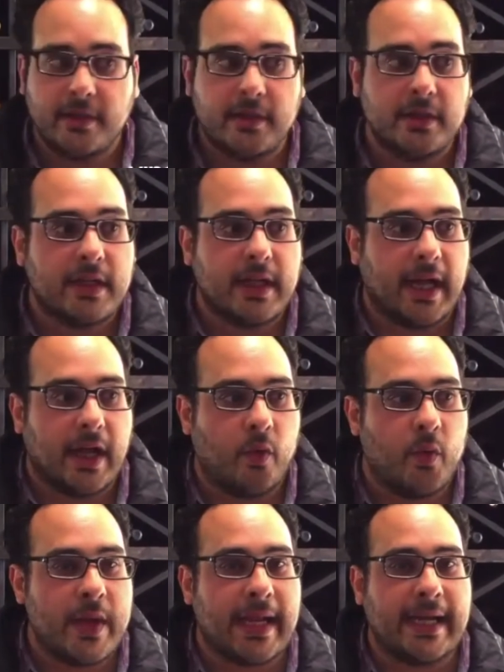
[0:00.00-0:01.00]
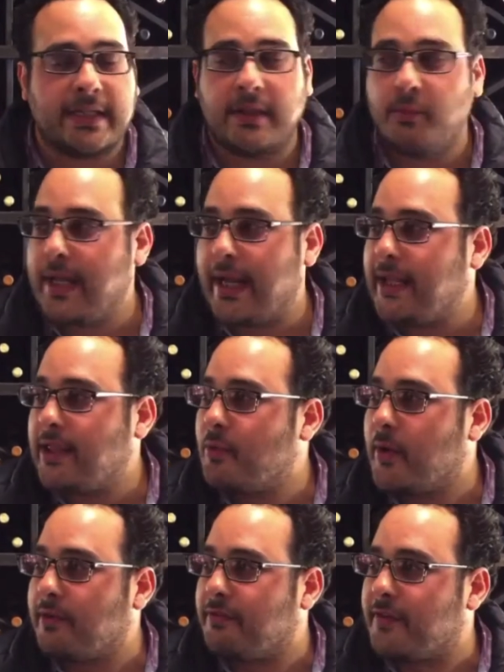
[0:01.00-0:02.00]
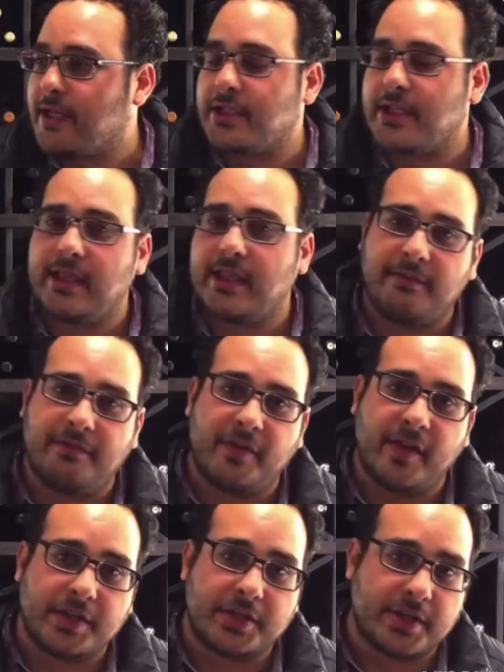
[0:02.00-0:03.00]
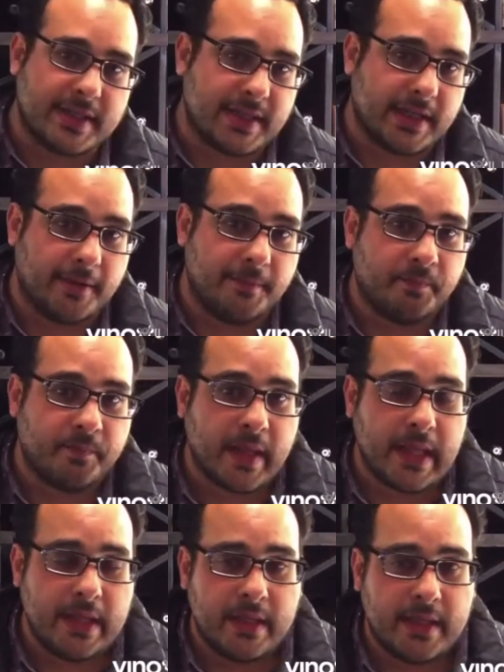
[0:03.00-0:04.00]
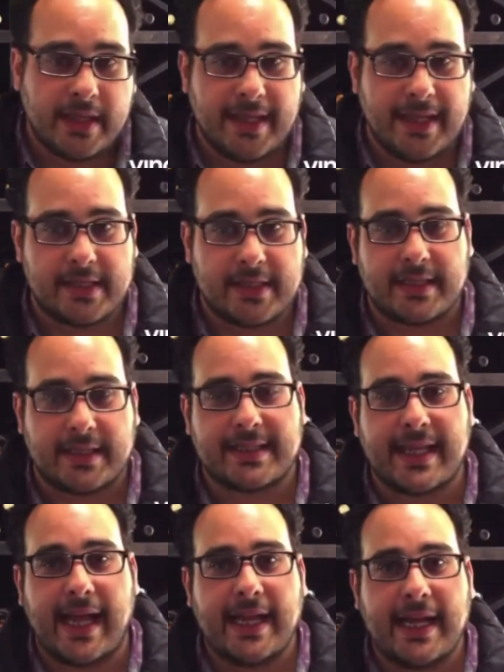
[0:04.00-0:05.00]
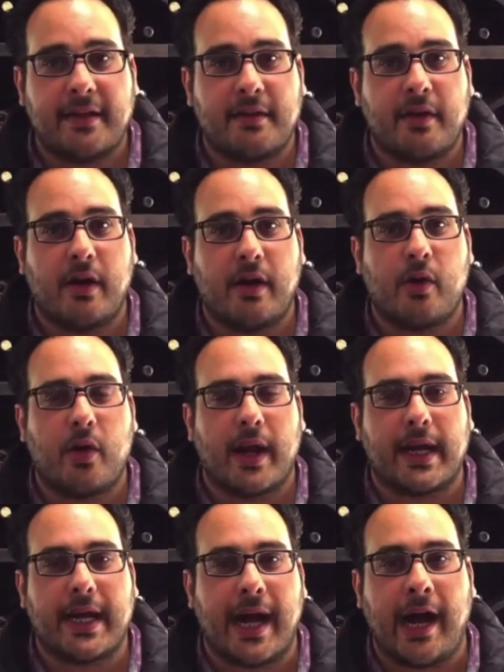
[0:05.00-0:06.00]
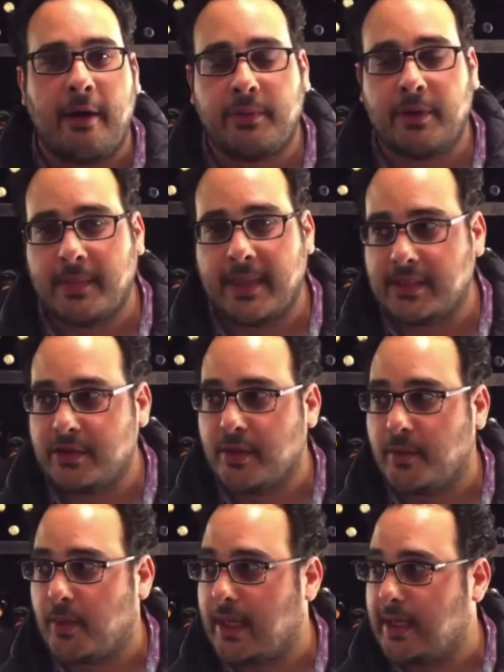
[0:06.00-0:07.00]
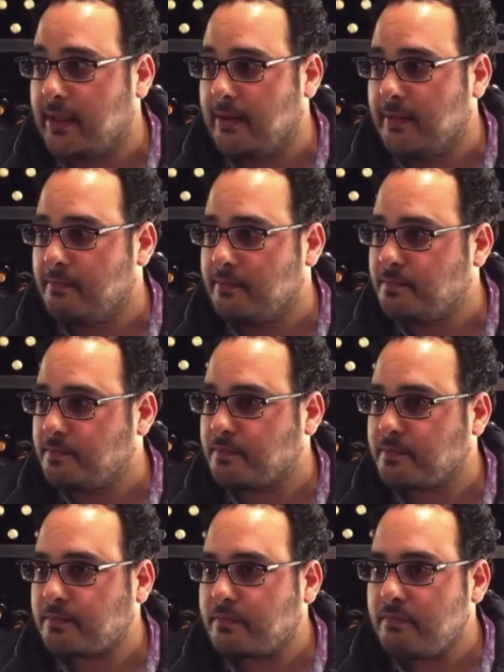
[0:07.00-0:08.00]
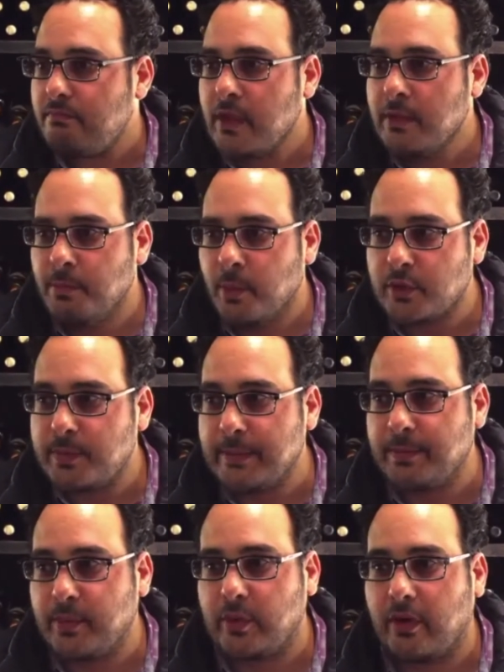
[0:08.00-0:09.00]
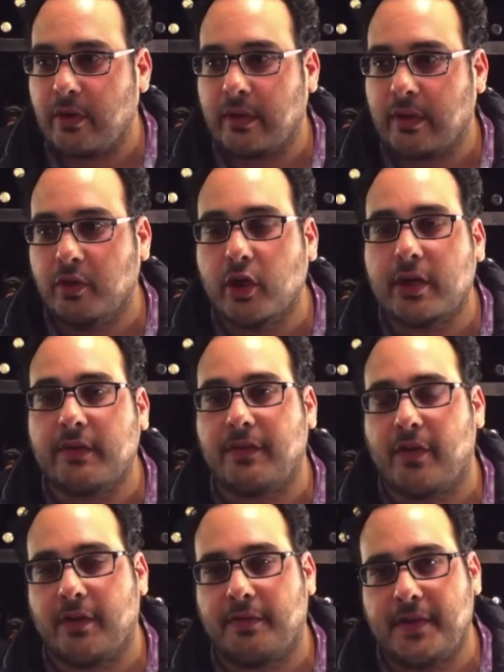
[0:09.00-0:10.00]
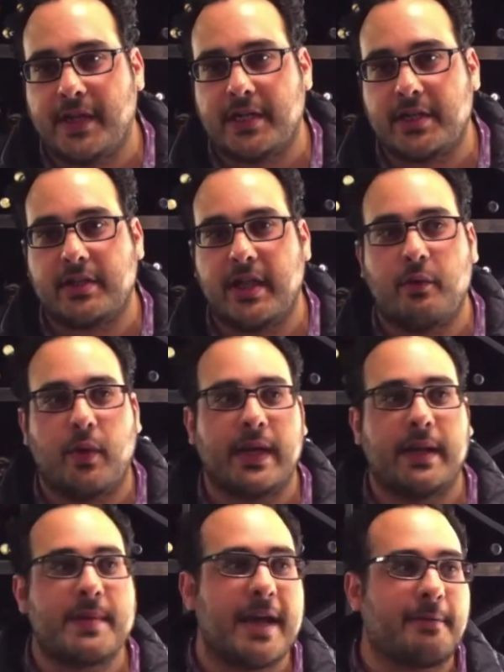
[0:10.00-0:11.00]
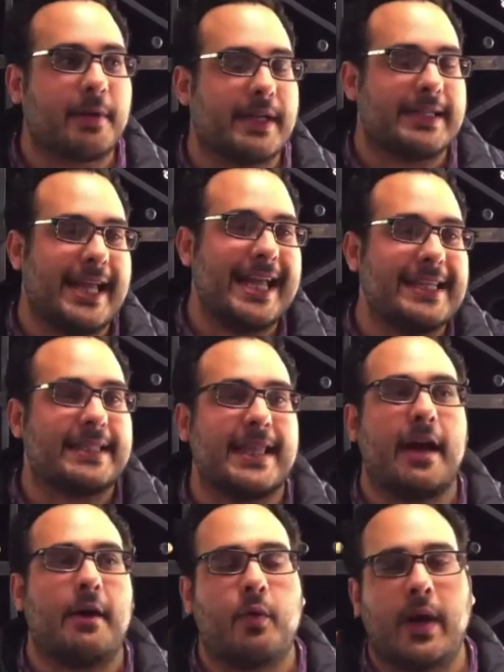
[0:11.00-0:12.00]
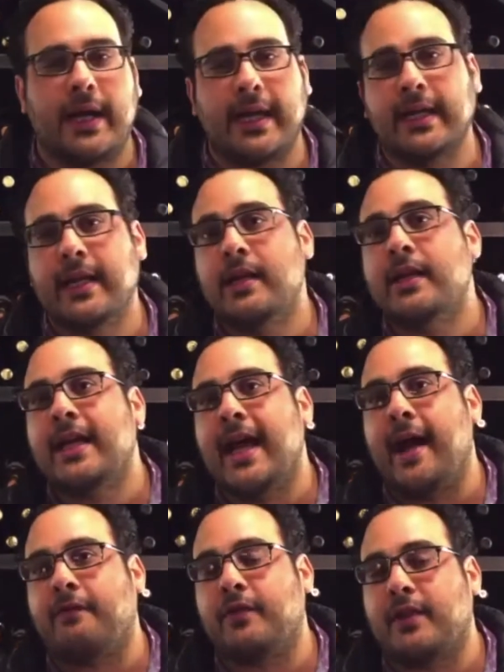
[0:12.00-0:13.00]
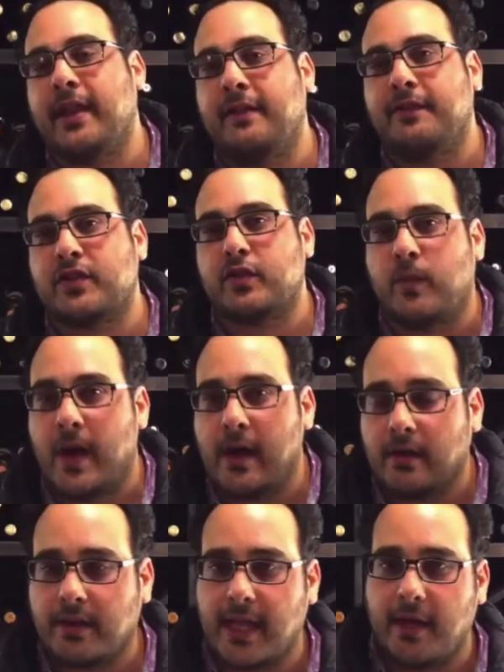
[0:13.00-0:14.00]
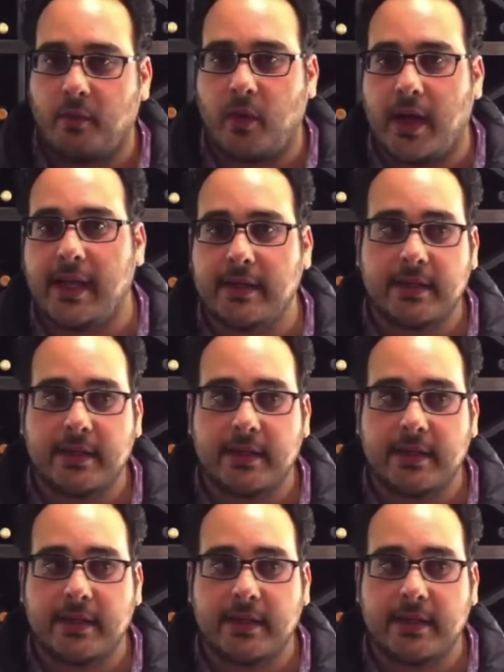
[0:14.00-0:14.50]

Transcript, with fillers: Uh, we like we like the word finish. I think finish is a is a sign of, or a compliment to a wine. Most people look for a finish. They want to be able to taste that wine after they've swallowed that wine.